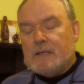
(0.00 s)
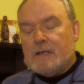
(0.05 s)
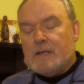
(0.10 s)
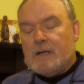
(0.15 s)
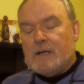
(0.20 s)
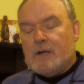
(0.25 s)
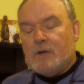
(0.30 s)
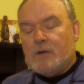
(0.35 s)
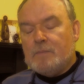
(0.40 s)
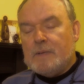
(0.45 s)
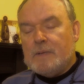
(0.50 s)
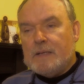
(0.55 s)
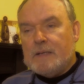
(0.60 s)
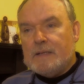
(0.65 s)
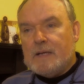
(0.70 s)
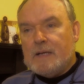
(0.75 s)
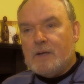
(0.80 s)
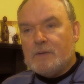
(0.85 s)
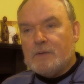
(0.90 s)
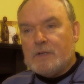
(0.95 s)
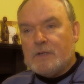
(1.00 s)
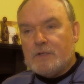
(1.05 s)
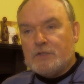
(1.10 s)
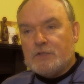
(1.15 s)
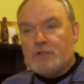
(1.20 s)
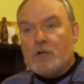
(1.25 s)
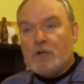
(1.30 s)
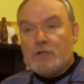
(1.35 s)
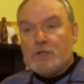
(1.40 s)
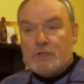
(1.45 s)
our men out on
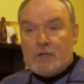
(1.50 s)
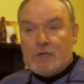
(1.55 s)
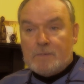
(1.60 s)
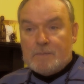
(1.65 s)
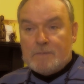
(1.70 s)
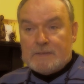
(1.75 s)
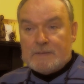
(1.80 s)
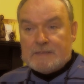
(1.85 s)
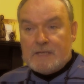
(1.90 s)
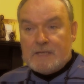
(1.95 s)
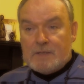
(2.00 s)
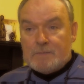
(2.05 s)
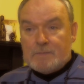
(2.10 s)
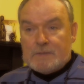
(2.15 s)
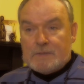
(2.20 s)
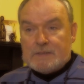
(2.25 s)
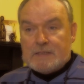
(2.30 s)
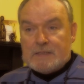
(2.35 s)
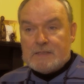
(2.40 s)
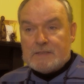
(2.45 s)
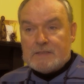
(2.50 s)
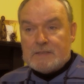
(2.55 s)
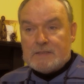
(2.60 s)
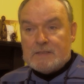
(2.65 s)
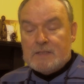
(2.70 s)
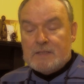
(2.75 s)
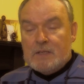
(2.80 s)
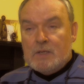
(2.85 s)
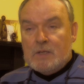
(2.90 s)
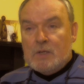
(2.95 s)
short-term assignments, as
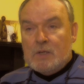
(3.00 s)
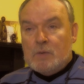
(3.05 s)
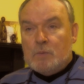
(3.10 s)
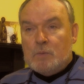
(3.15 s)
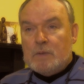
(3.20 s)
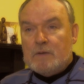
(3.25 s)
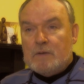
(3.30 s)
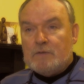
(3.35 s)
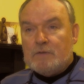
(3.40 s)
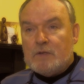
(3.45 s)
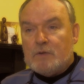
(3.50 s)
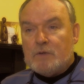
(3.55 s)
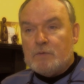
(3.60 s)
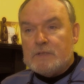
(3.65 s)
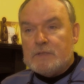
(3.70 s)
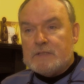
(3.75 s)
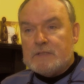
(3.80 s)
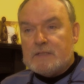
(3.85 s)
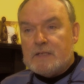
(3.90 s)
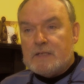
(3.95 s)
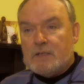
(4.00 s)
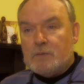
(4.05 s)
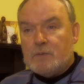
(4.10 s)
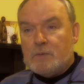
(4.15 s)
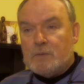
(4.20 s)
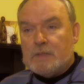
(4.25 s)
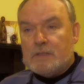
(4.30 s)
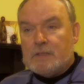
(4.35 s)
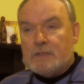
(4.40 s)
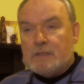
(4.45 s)
we have done recently
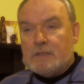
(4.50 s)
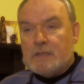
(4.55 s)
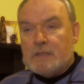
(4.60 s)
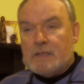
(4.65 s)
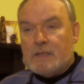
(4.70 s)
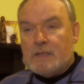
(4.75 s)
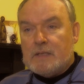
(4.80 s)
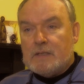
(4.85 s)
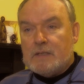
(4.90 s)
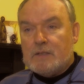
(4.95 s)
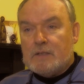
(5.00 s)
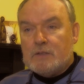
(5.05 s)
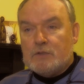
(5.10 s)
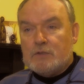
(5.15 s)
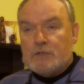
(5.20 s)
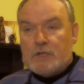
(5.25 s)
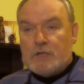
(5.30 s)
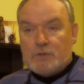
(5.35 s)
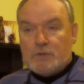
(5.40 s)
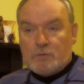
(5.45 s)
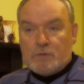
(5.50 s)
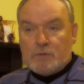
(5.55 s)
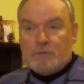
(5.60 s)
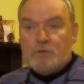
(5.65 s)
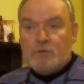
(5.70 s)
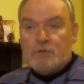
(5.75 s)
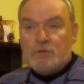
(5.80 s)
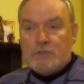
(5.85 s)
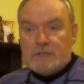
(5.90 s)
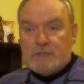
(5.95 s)
with Jesuit
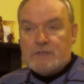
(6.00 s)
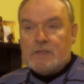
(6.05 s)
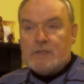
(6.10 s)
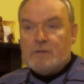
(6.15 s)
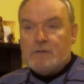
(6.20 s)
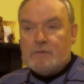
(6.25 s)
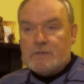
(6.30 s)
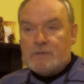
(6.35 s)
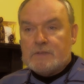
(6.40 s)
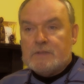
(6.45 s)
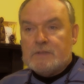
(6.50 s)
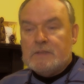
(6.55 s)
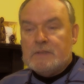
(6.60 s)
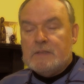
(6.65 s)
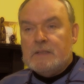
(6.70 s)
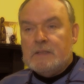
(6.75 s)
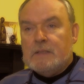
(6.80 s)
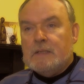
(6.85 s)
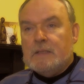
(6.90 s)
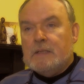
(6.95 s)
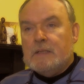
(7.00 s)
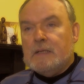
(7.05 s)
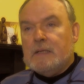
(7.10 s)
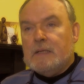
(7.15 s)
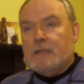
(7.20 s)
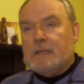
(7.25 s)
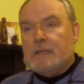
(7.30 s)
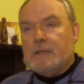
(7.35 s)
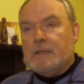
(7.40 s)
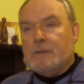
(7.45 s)
Refugee Service.
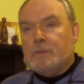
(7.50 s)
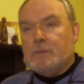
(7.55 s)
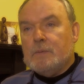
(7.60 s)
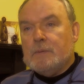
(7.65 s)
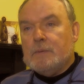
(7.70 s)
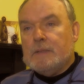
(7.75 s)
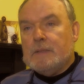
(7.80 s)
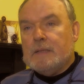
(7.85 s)
We